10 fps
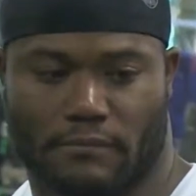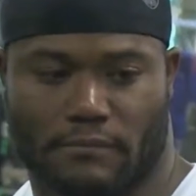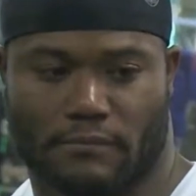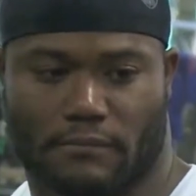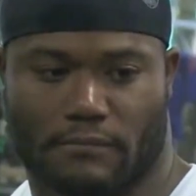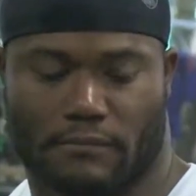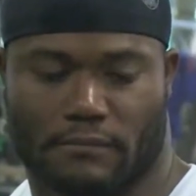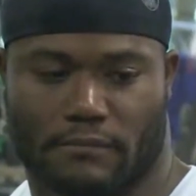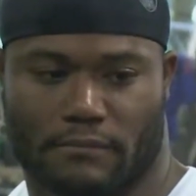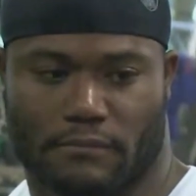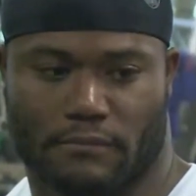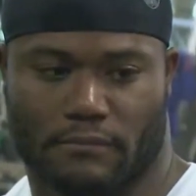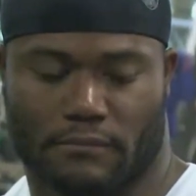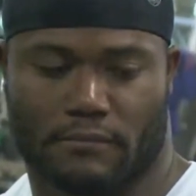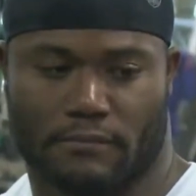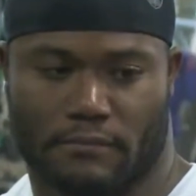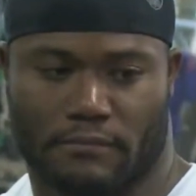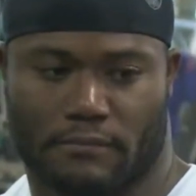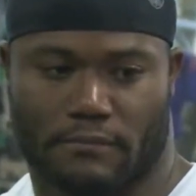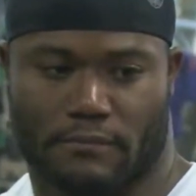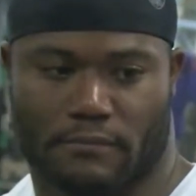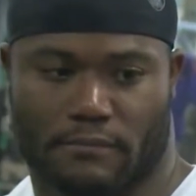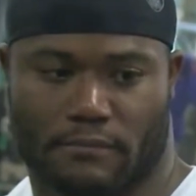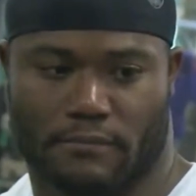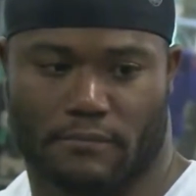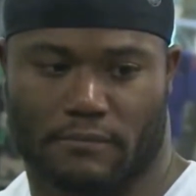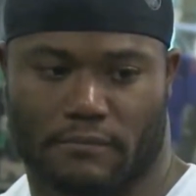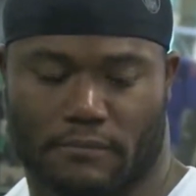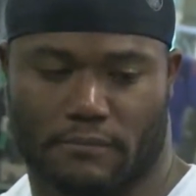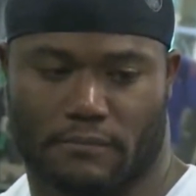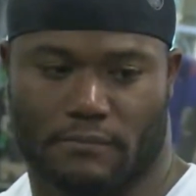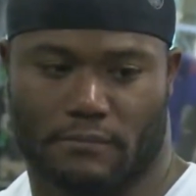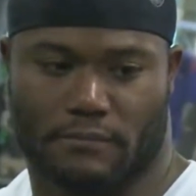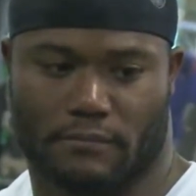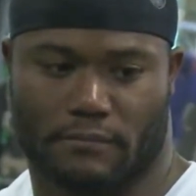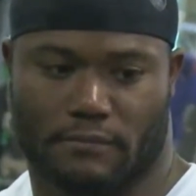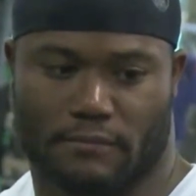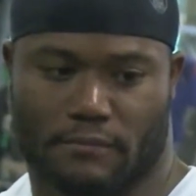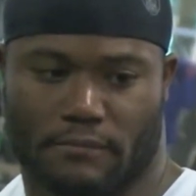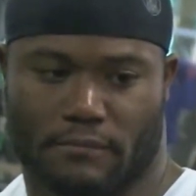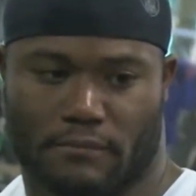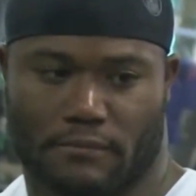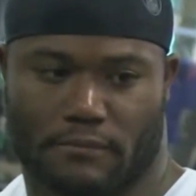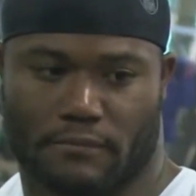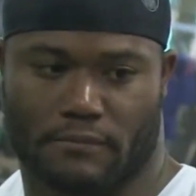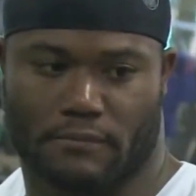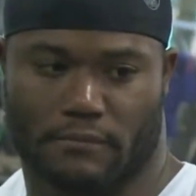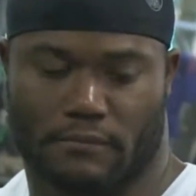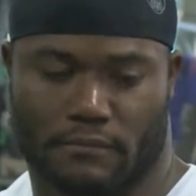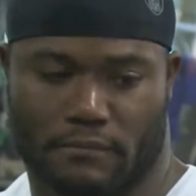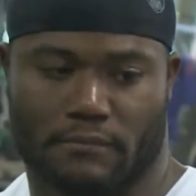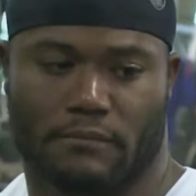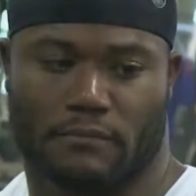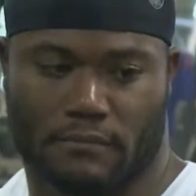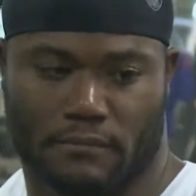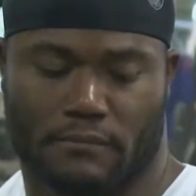[no speech]